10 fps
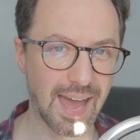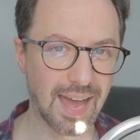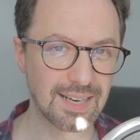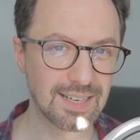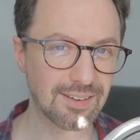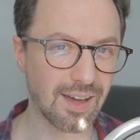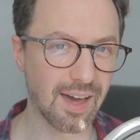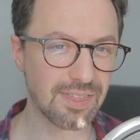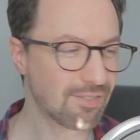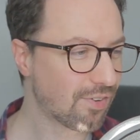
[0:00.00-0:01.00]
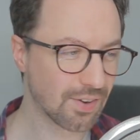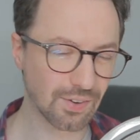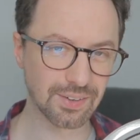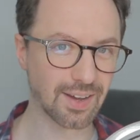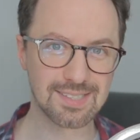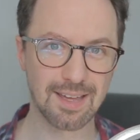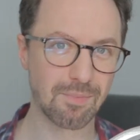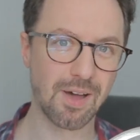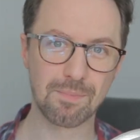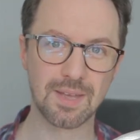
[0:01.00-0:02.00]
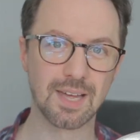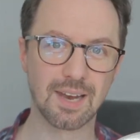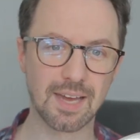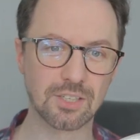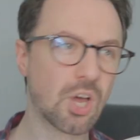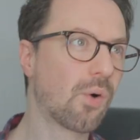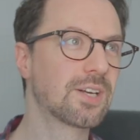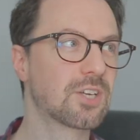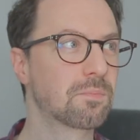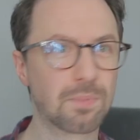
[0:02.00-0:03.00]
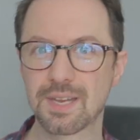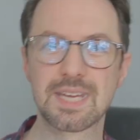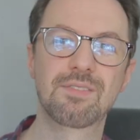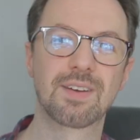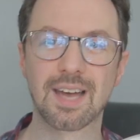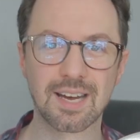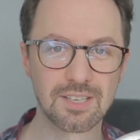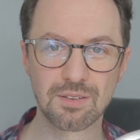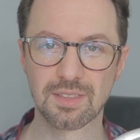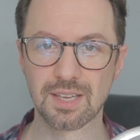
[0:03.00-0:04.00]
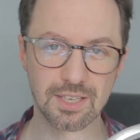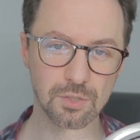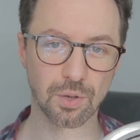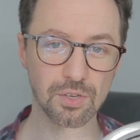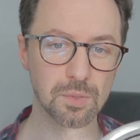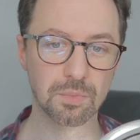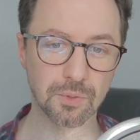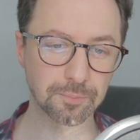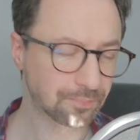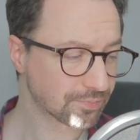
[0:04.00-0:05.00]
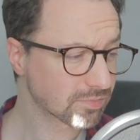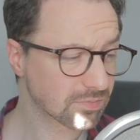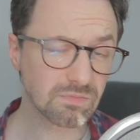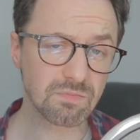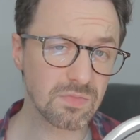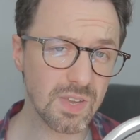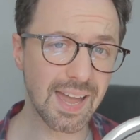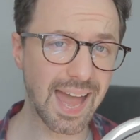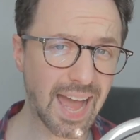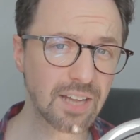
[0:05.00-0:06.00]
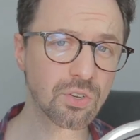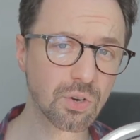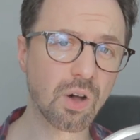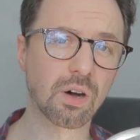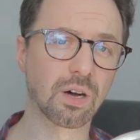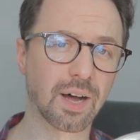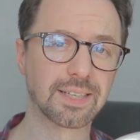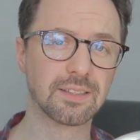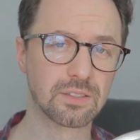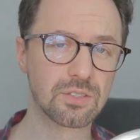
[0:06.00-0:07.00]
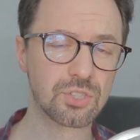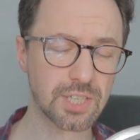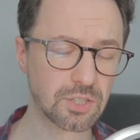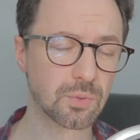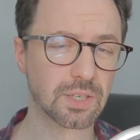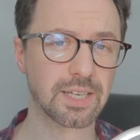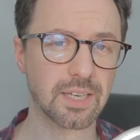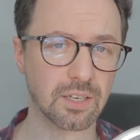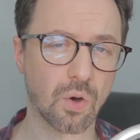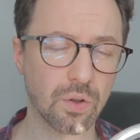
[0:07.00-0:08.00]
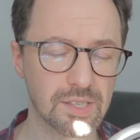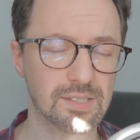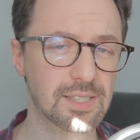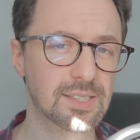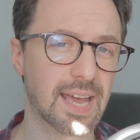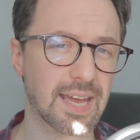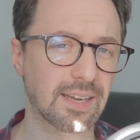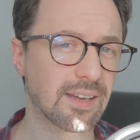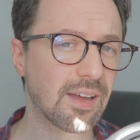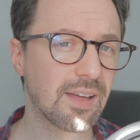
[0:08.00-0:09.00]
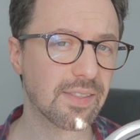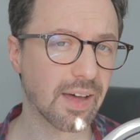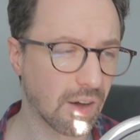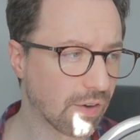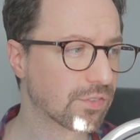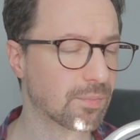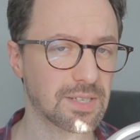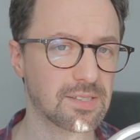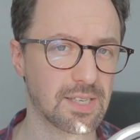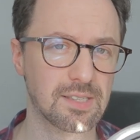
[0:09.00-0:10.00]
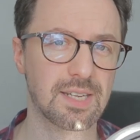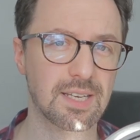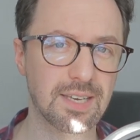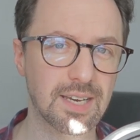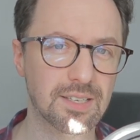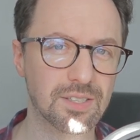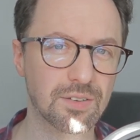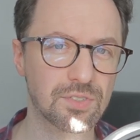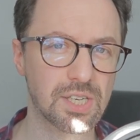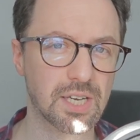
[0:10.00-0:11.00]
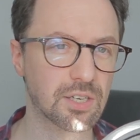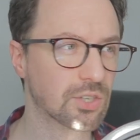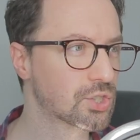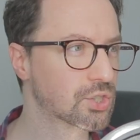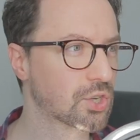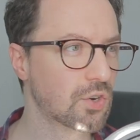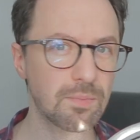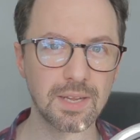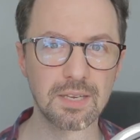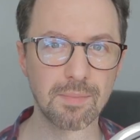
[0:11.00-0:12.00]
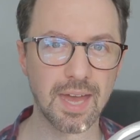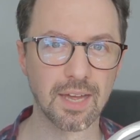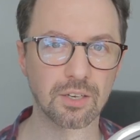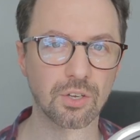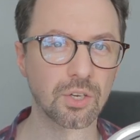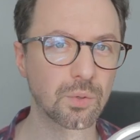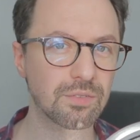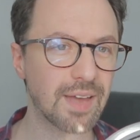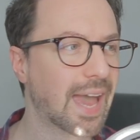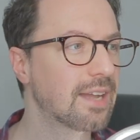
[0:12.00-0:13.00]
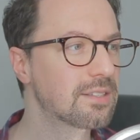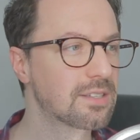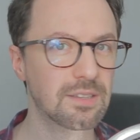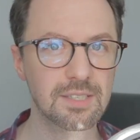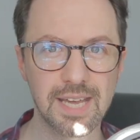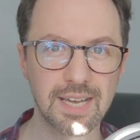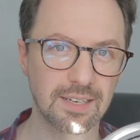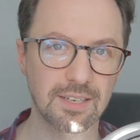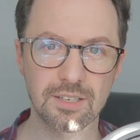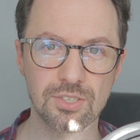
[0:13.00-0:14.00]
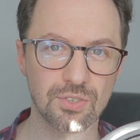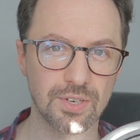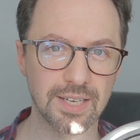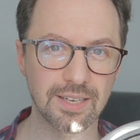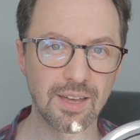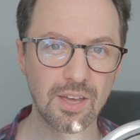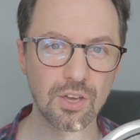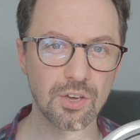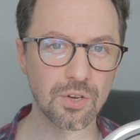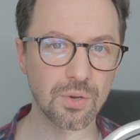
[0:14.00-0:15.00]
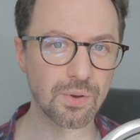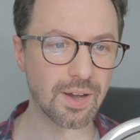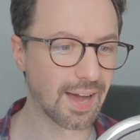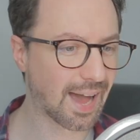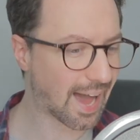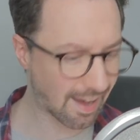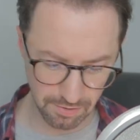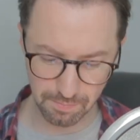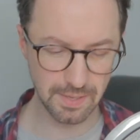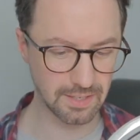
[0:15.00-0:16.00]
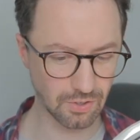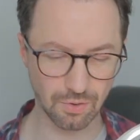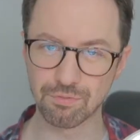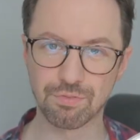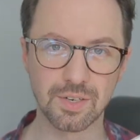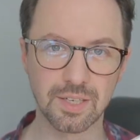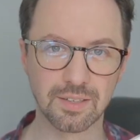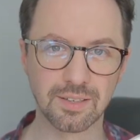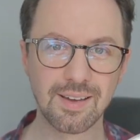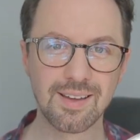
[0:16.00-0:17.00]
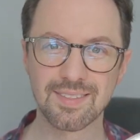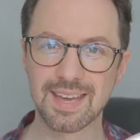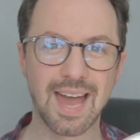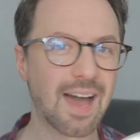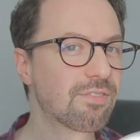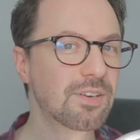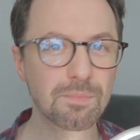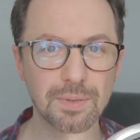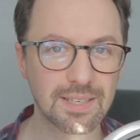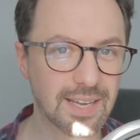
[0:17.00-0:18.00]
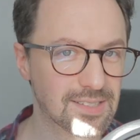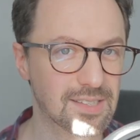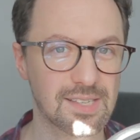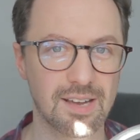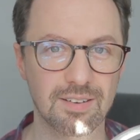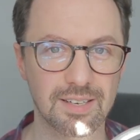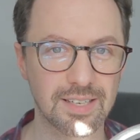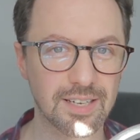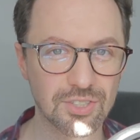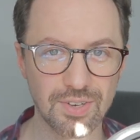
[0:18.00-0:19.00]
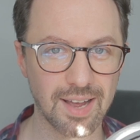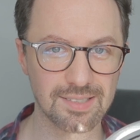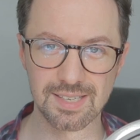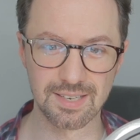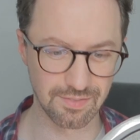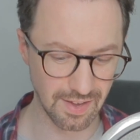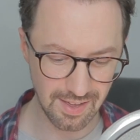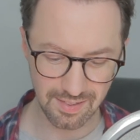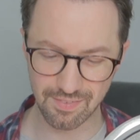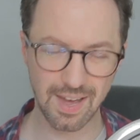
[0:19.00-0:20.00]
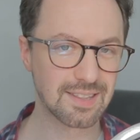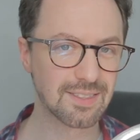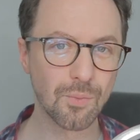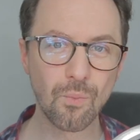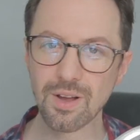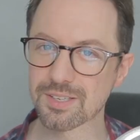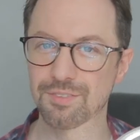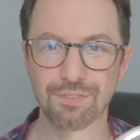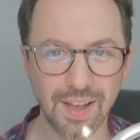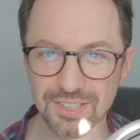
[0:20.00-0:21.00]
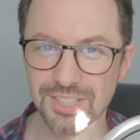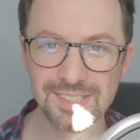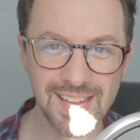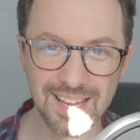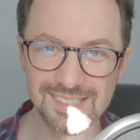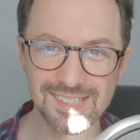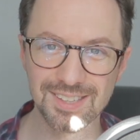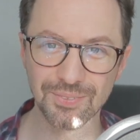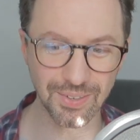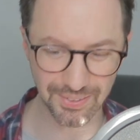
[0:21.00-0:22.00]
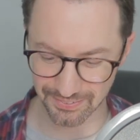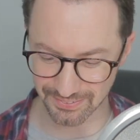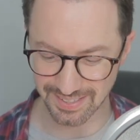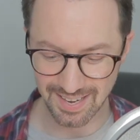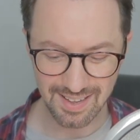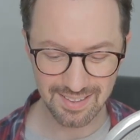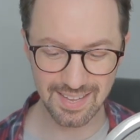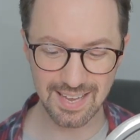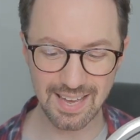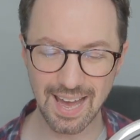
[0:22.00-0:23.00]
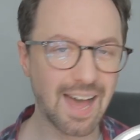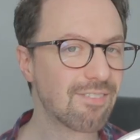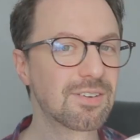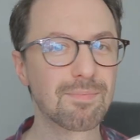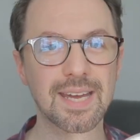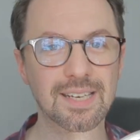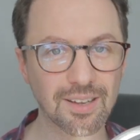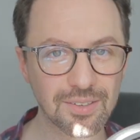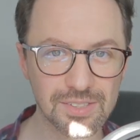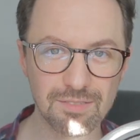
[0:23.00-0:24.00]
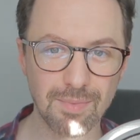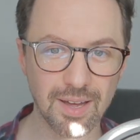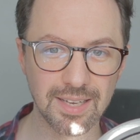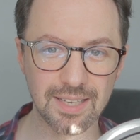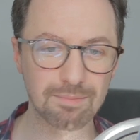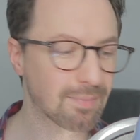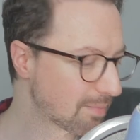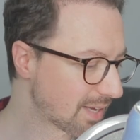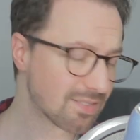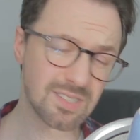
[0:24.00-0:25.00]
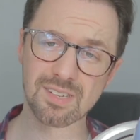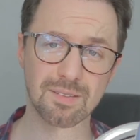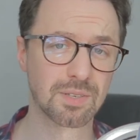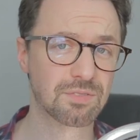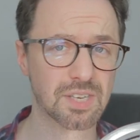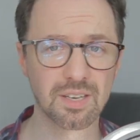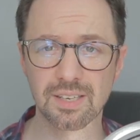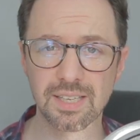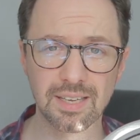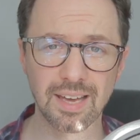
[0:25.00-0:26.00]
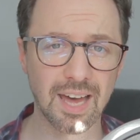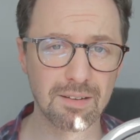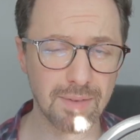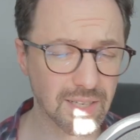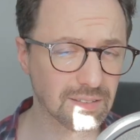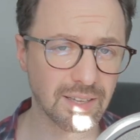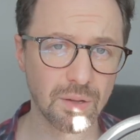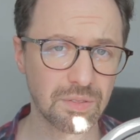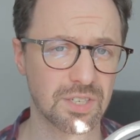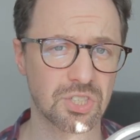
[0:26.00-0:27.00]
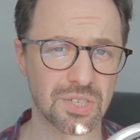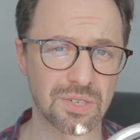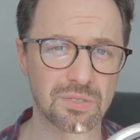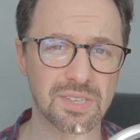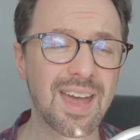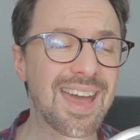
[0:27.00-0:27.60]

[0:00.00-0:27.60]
And I think for a lot of guys, that might be a like, no, I don't believe it. I don't think it's possible. Hand on heart, I can genuinely and honestly say that after my 16 years of seeing so many men who have entered the dating industry who haven't been confident, they haven't been necessarily attractive, they've had the worst fashion sense in the world, they haven't made loads of money, maybe even some have certainly had mental health issues,